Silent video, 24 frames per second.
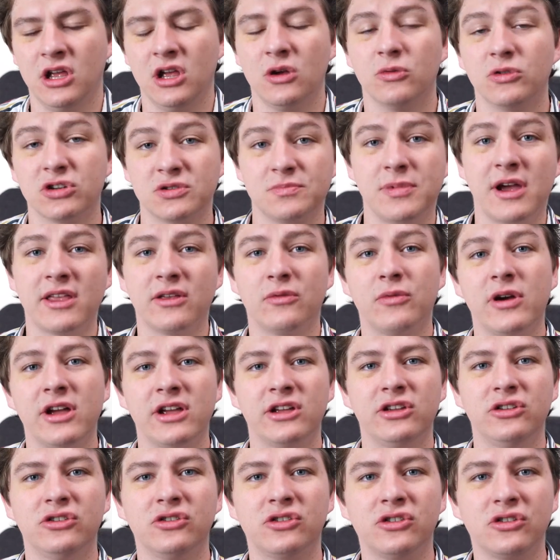Which, by the way,
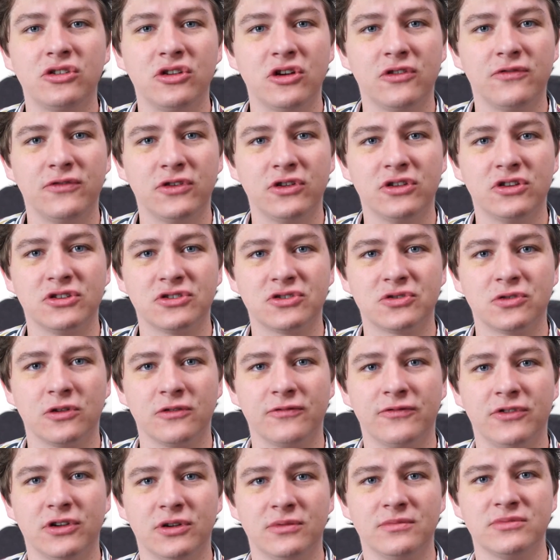you can go view those short
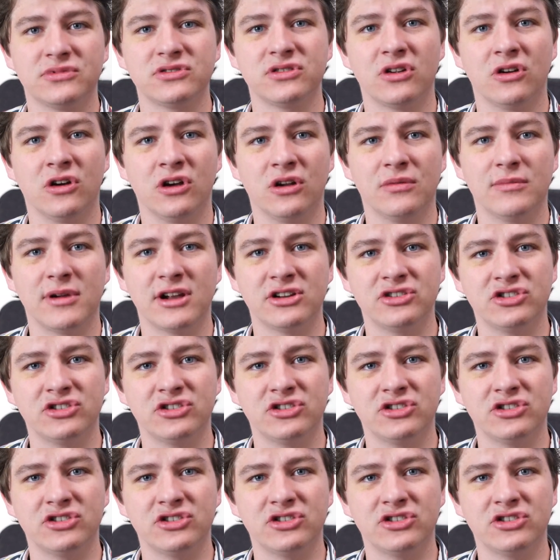films on my